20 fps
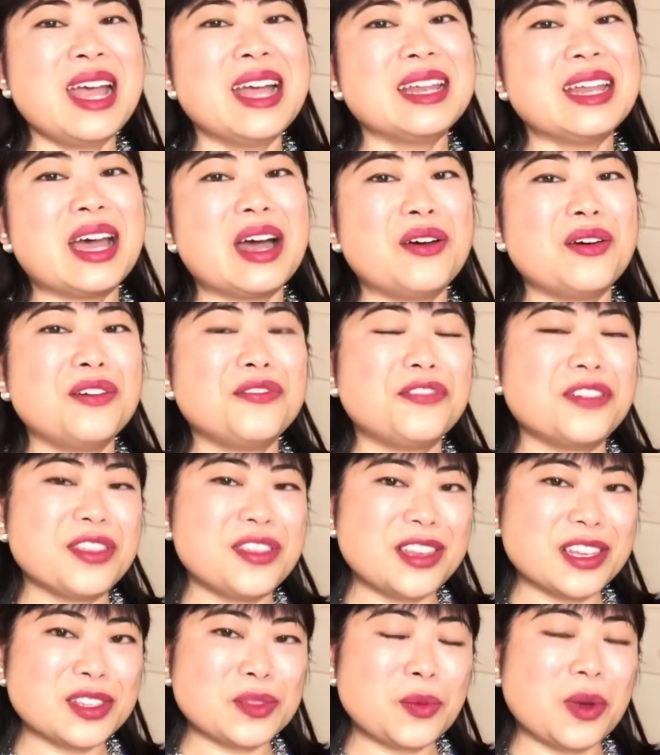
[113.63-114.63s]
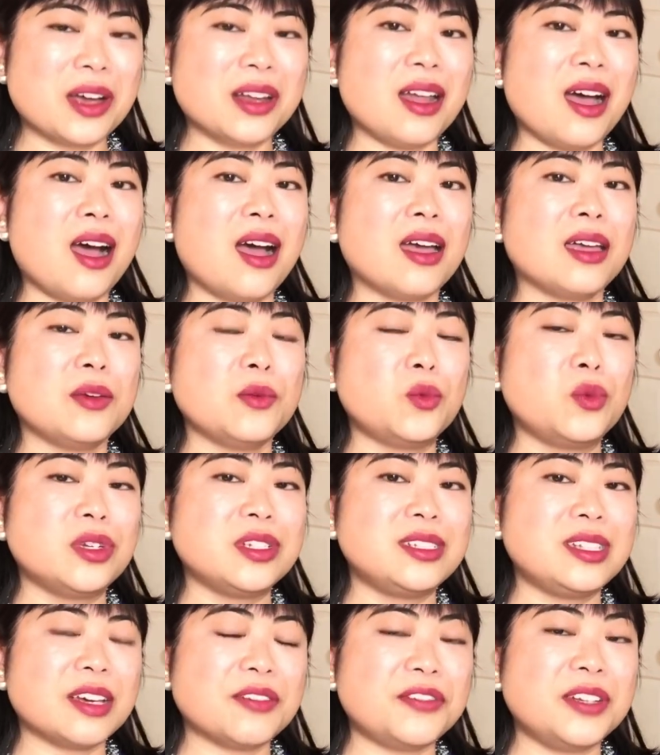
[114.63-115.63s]
Now for this one, I
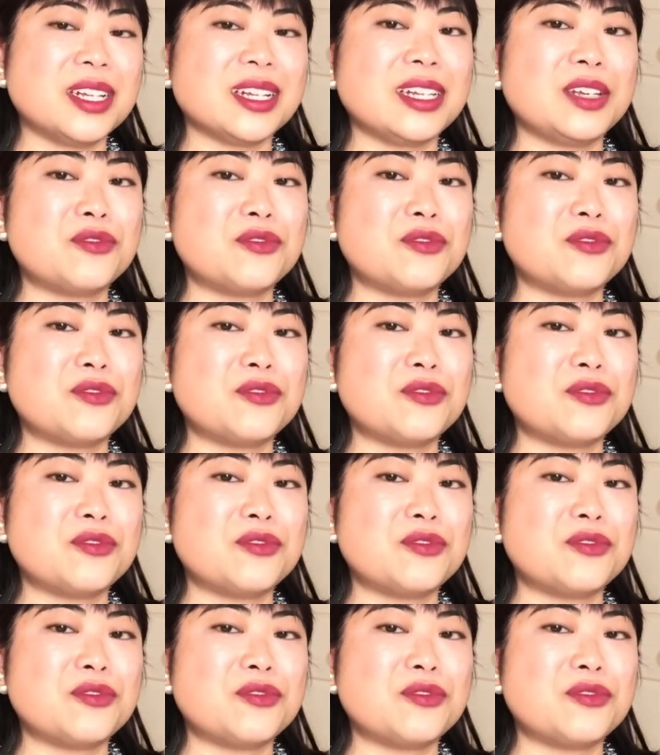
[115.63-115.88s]
would definitely